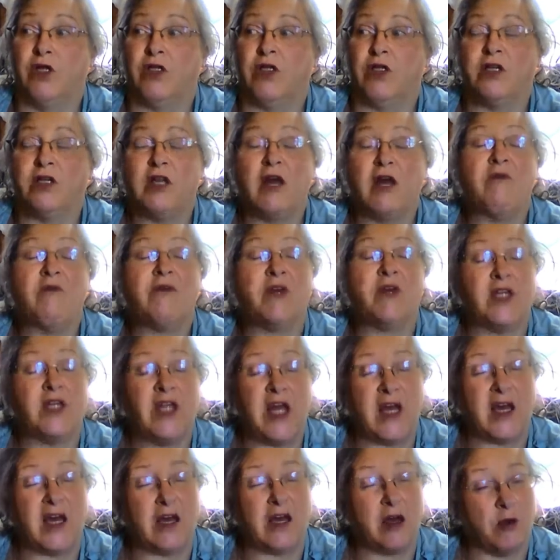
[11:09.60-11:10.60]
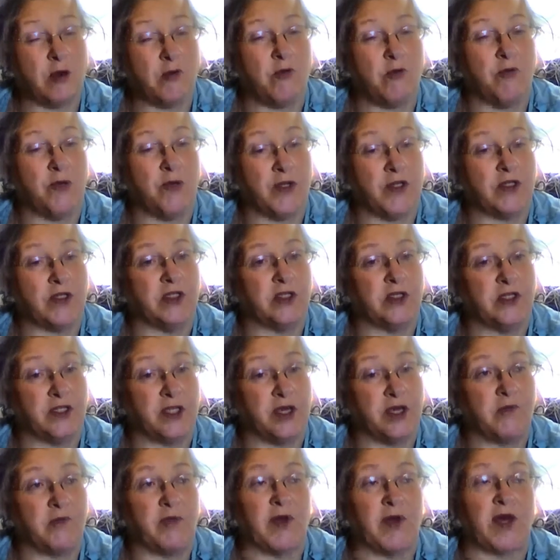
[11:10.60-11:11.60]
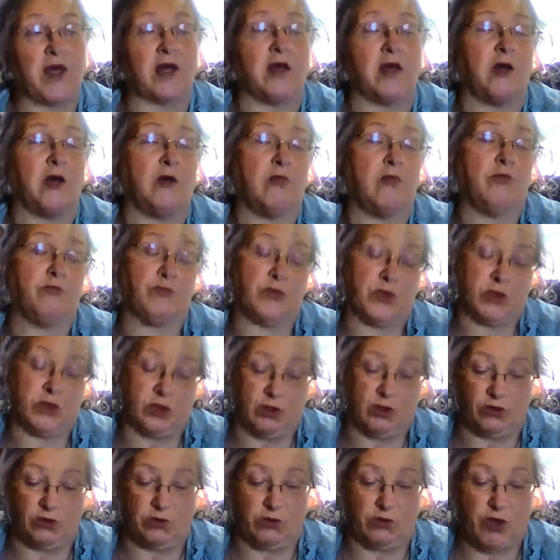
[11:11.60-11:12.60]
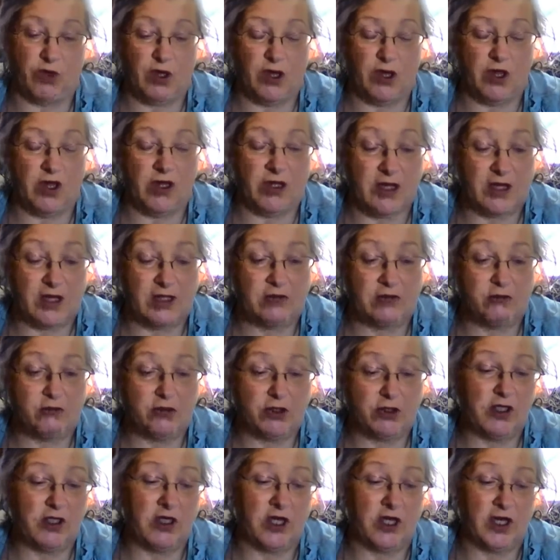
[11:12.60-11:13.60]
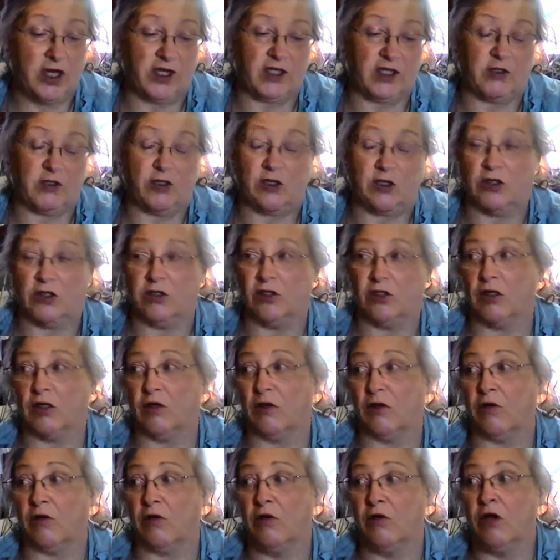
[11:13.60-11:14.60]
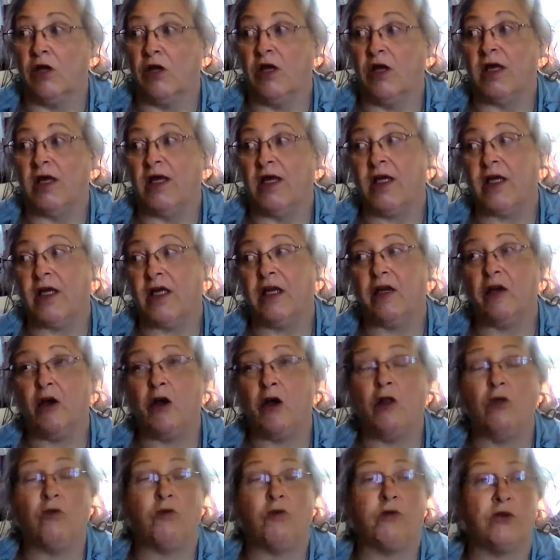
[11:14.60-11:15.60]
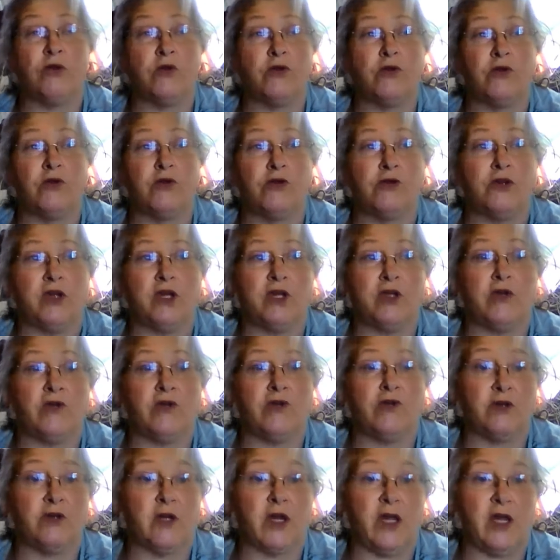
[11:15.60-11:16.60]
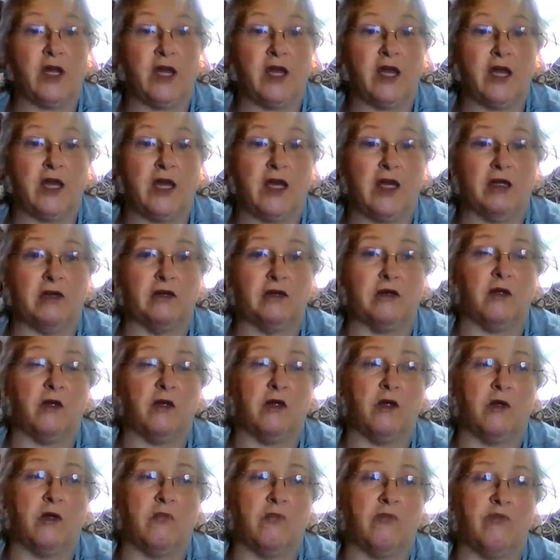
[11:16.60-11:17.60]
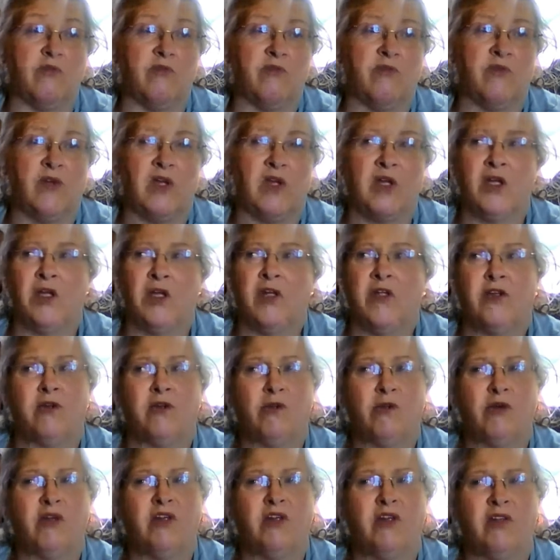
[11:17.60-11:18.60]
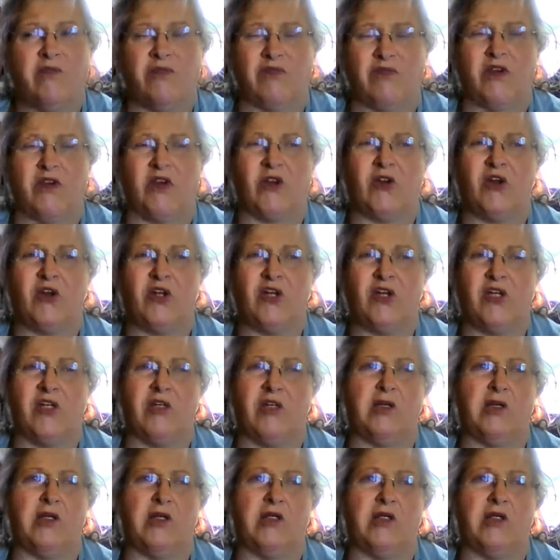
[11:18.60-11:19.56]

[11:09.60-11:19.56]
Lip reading: just having it take a couple minutes to set back up. So that's really nice because he did call a realtor yesterday and she wasn't very